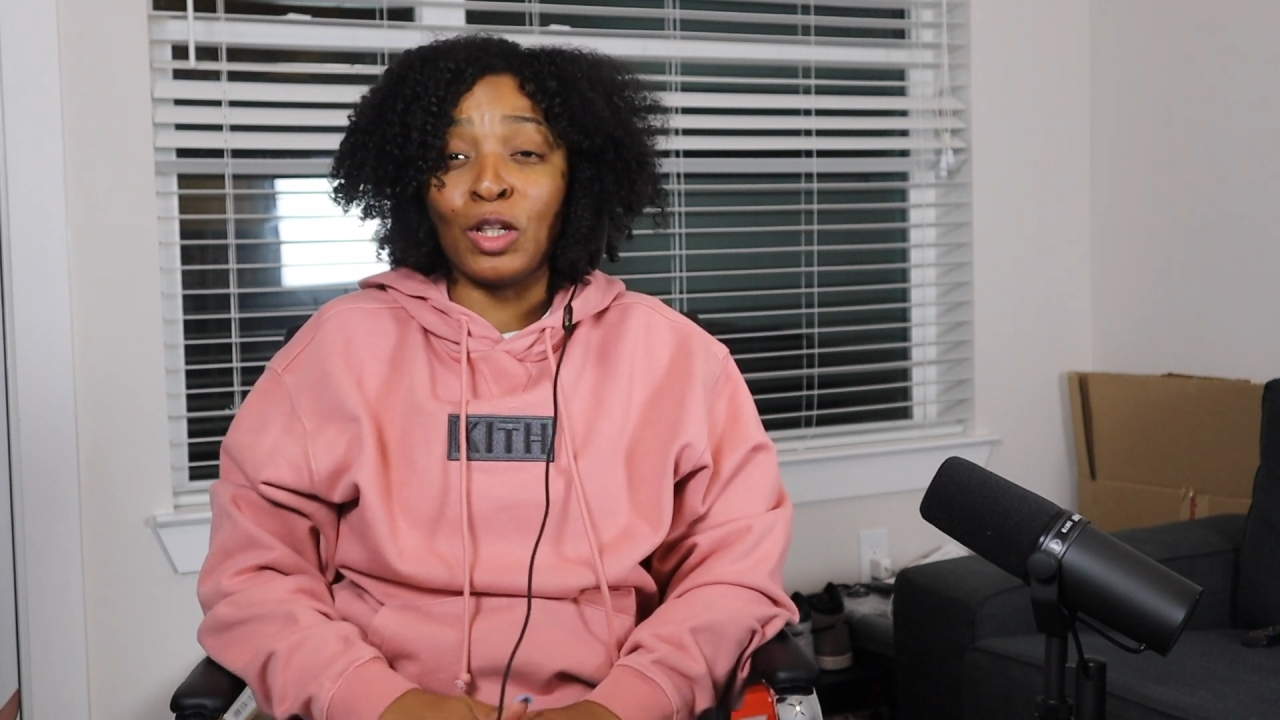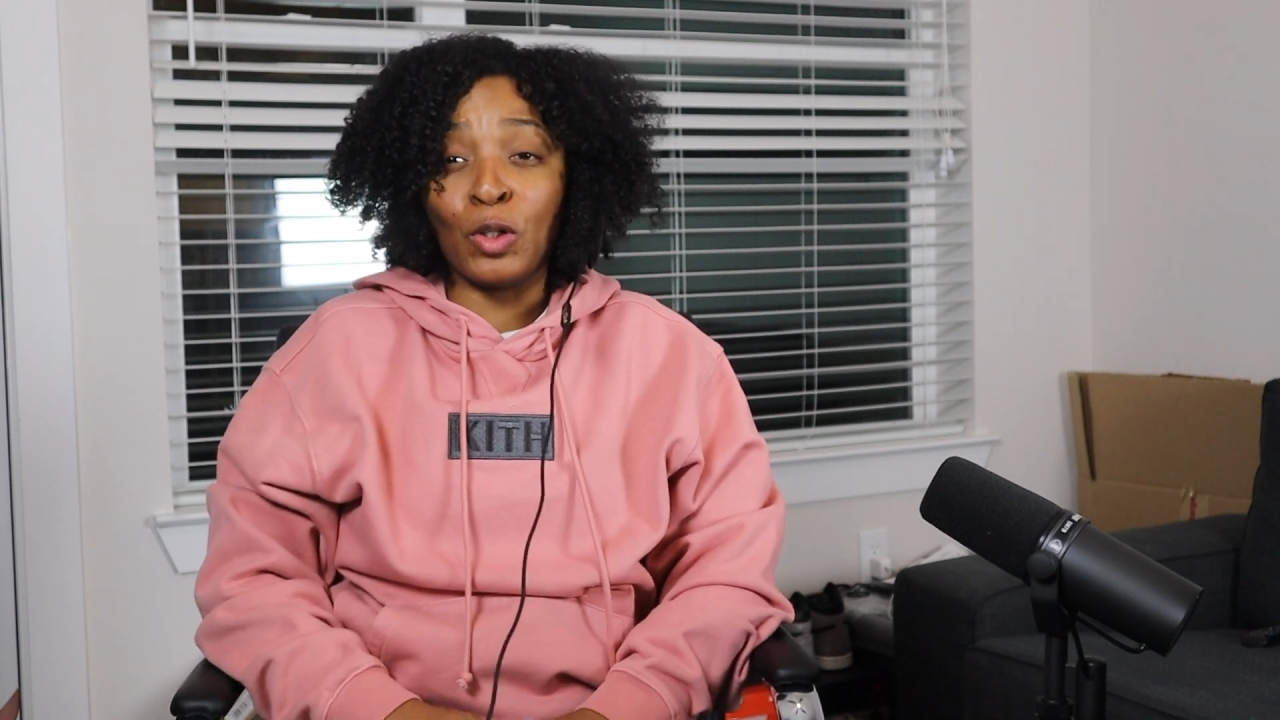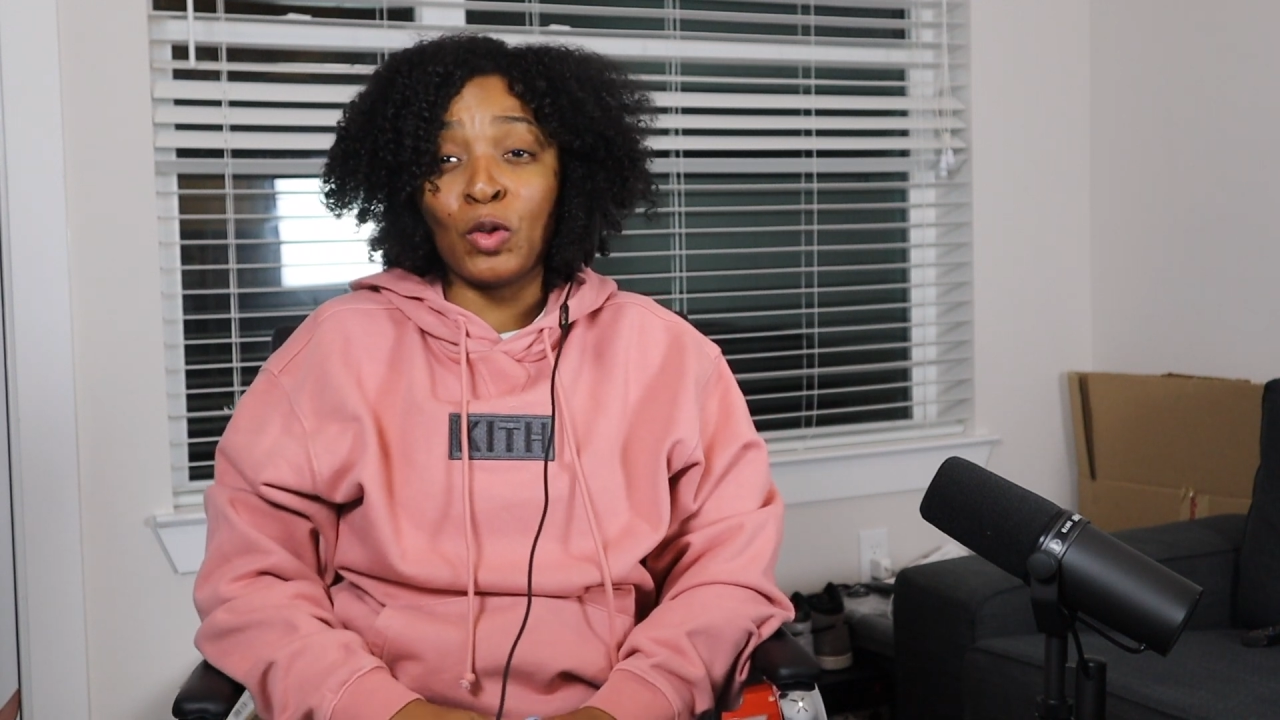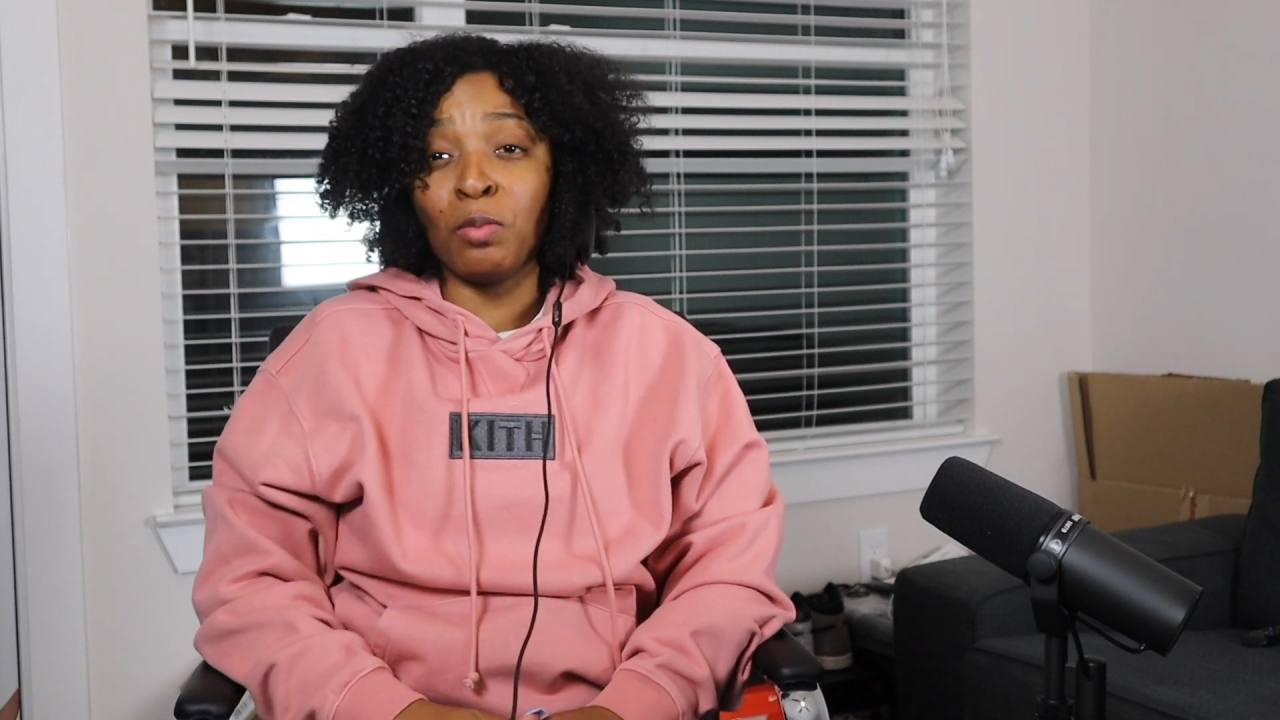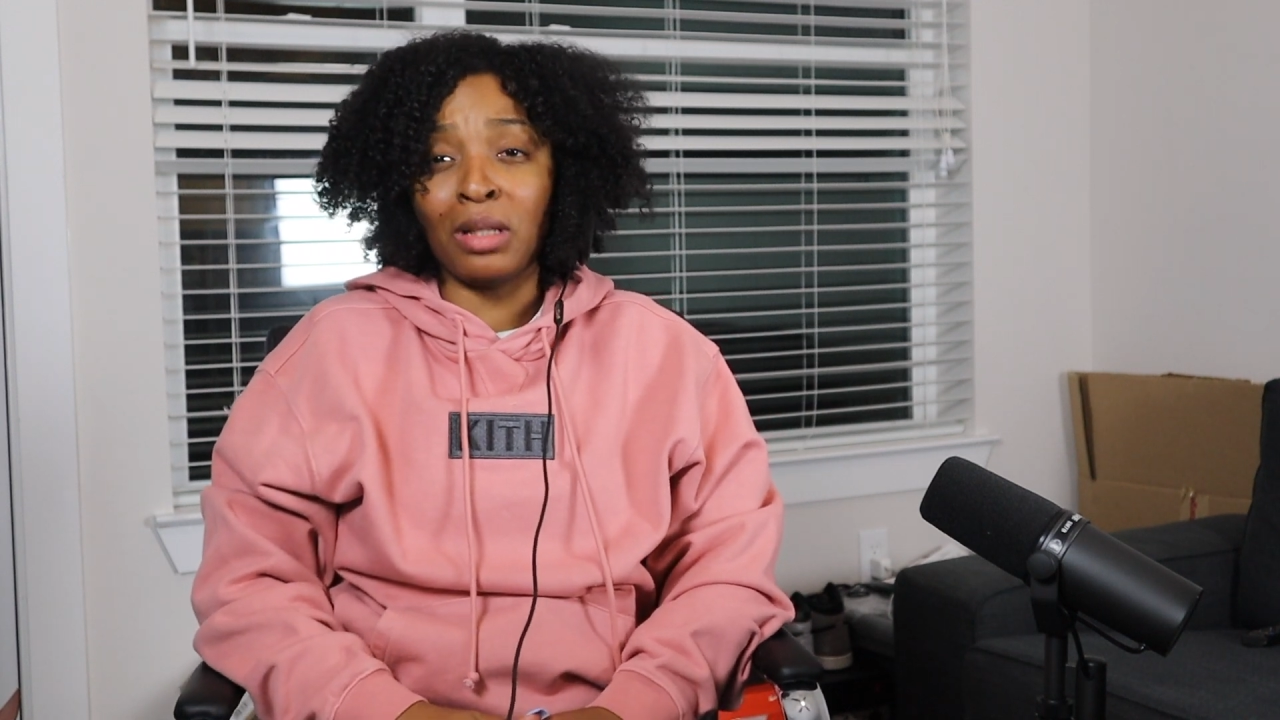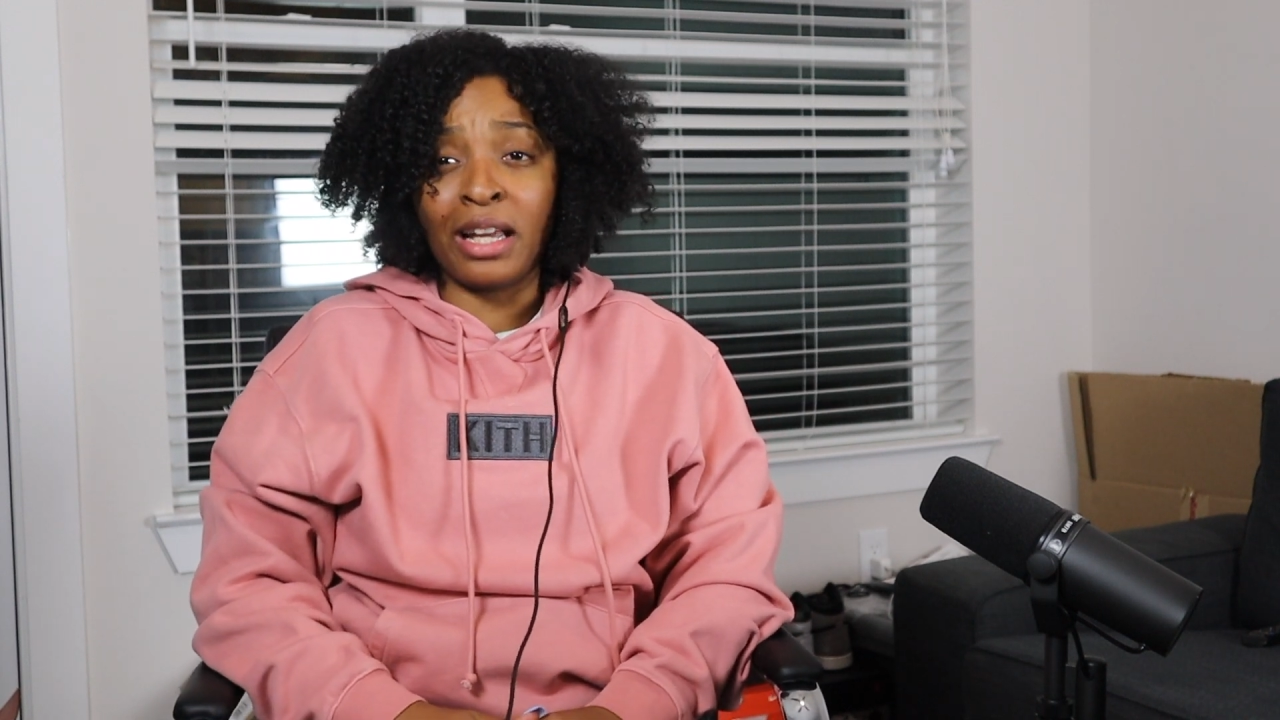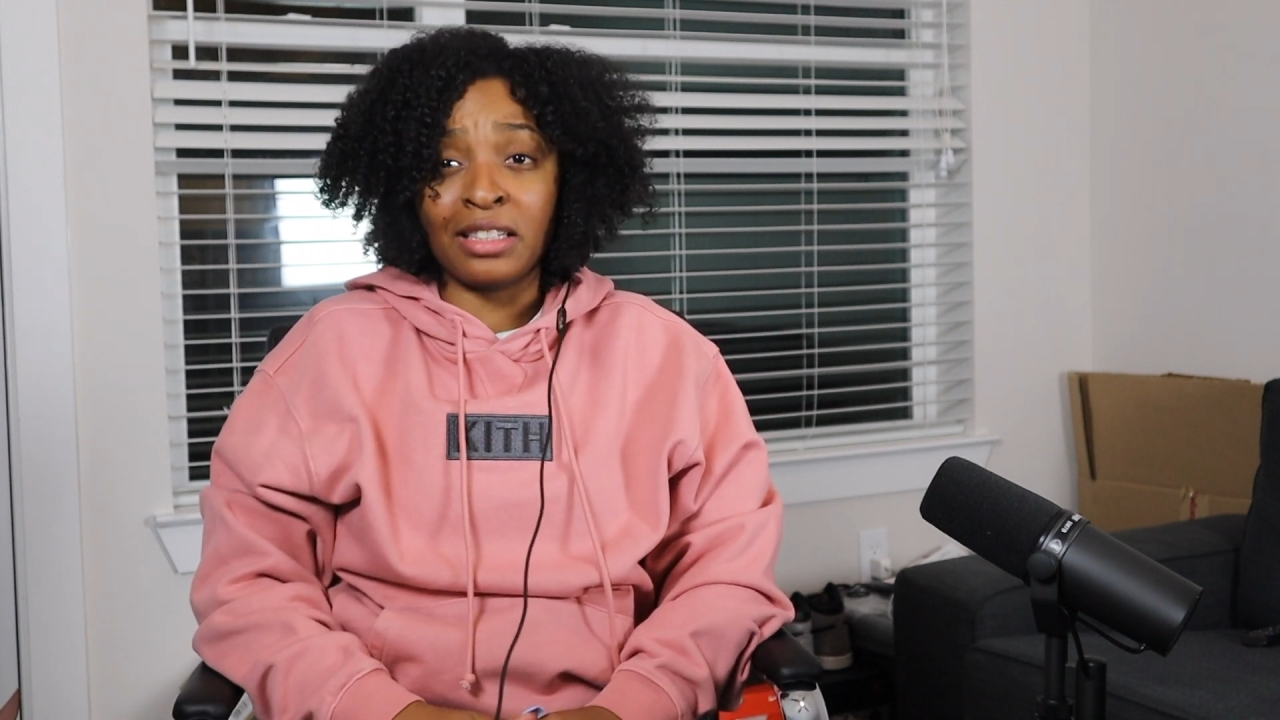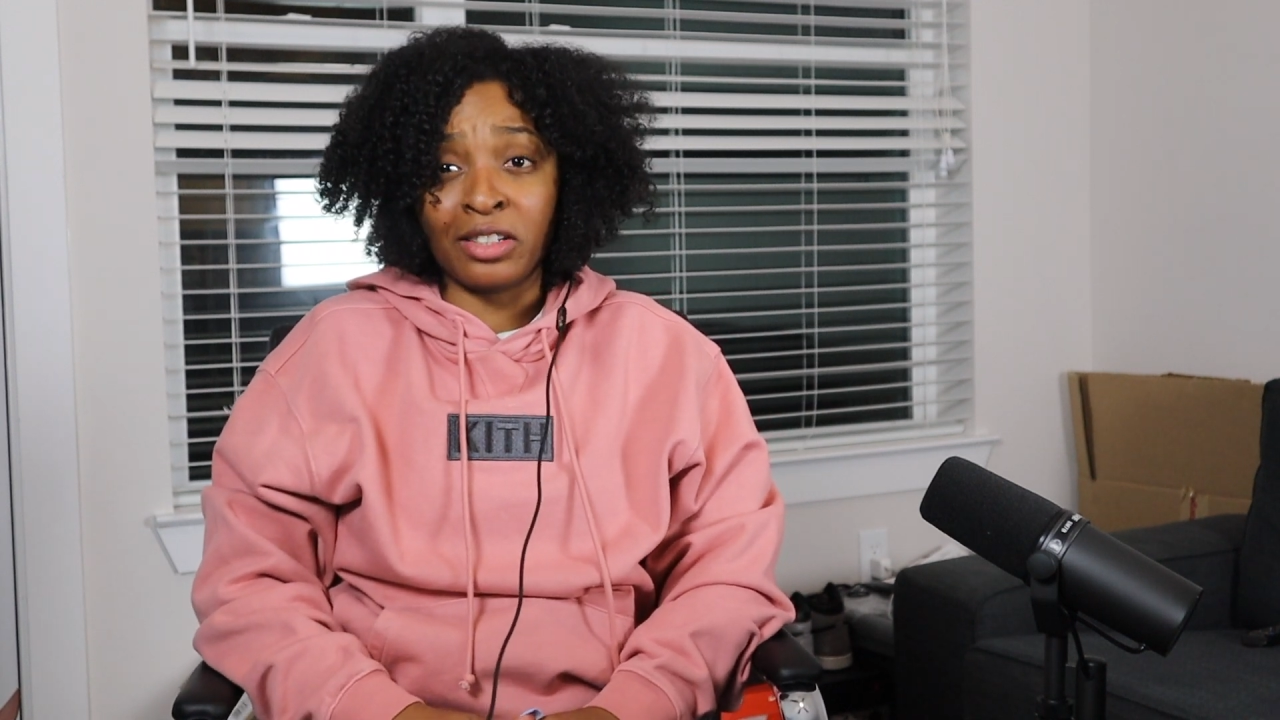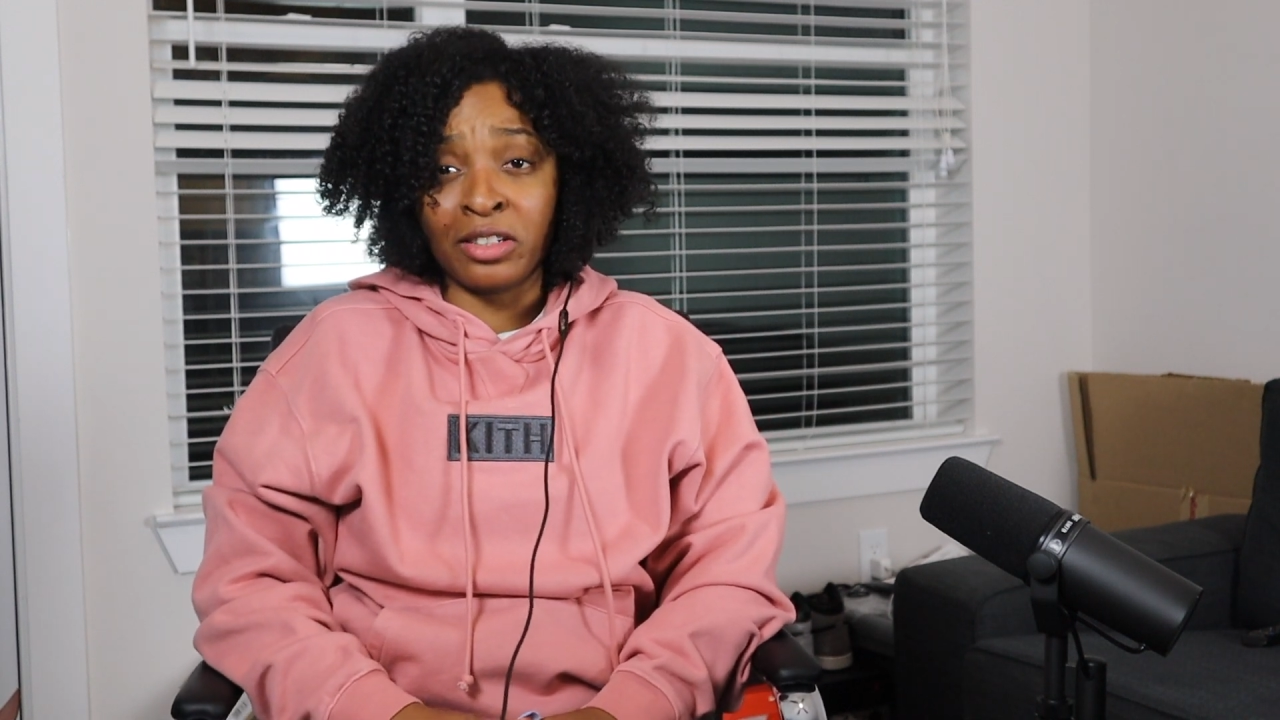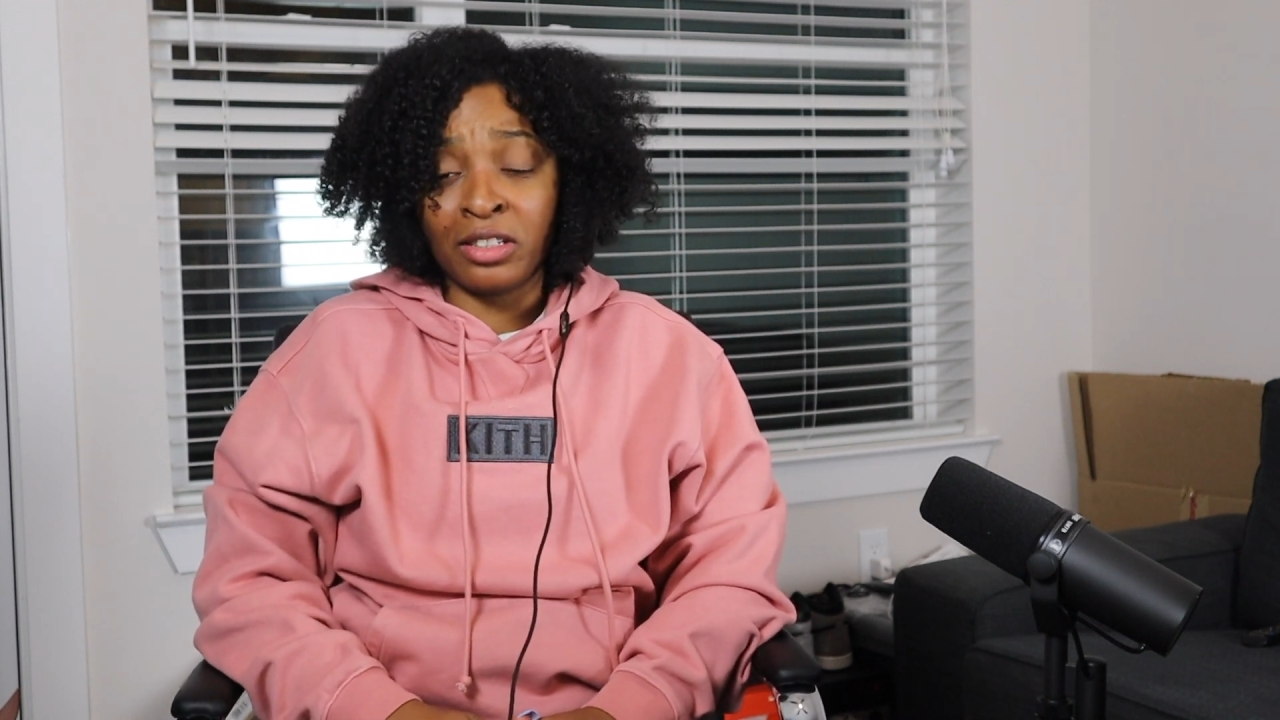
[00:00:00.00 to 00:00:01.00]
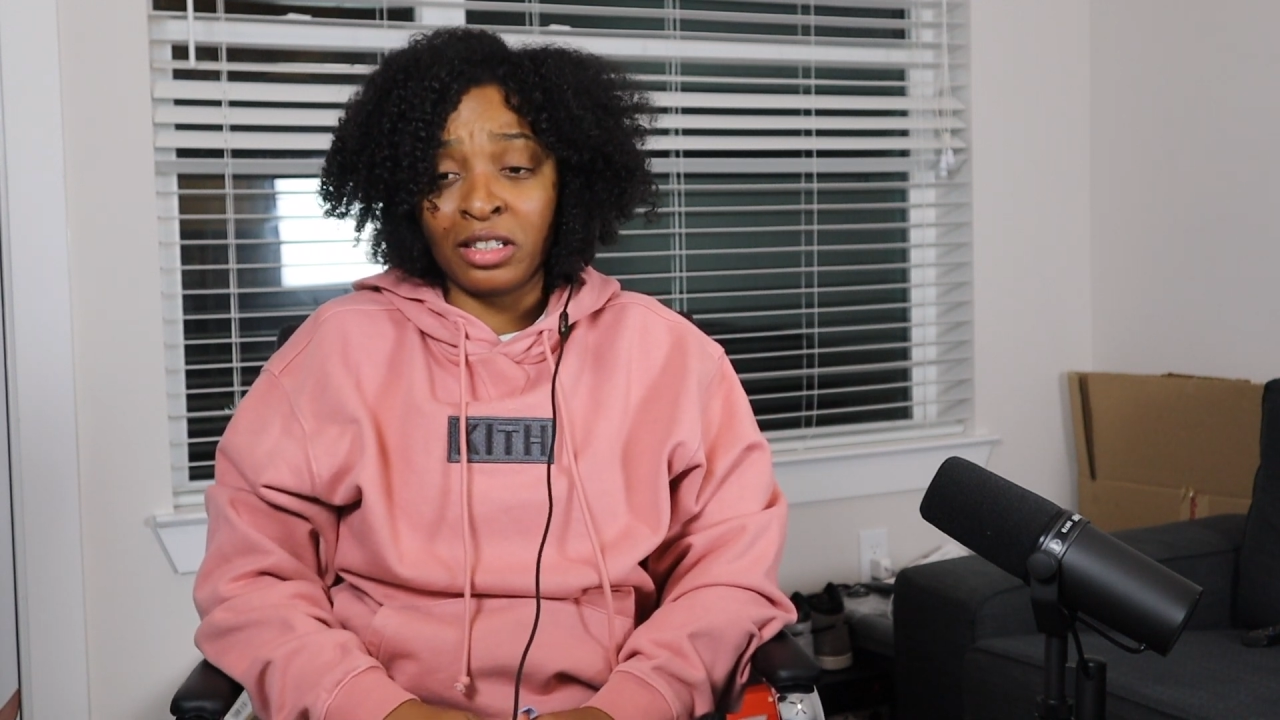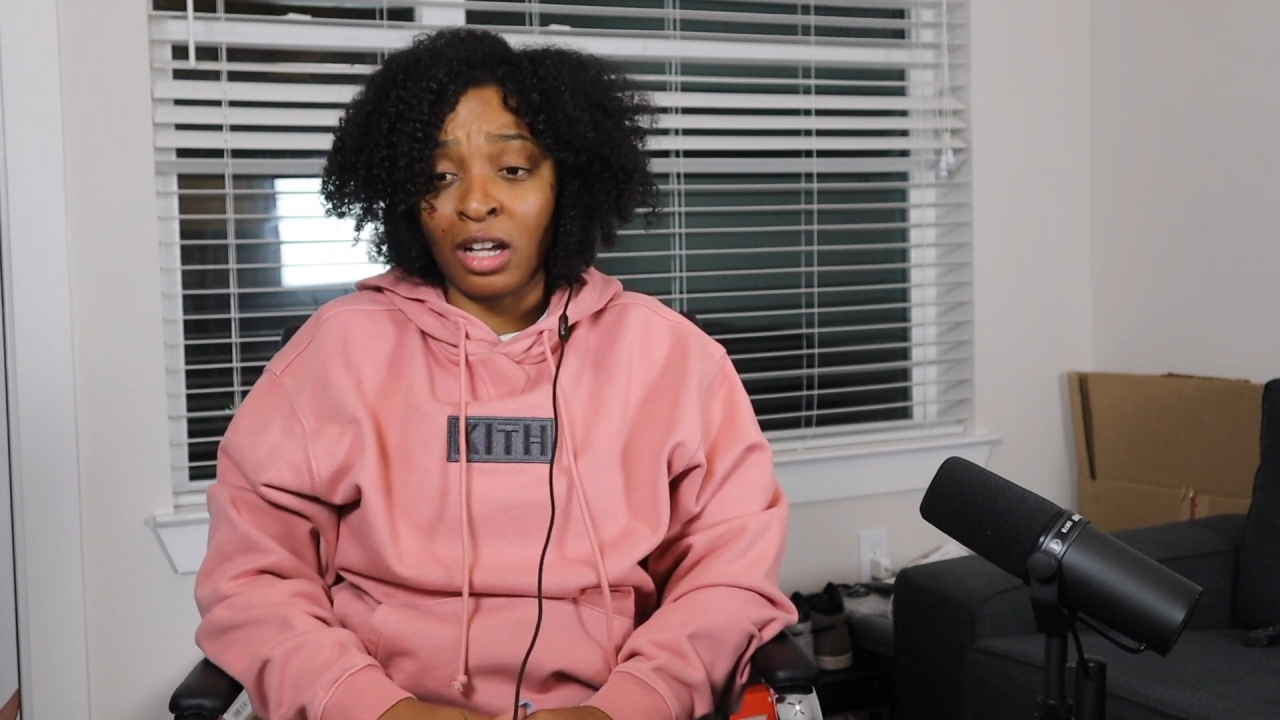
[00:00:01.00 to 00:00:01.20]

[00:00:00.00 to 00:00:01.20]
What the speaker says: Loon Blazers.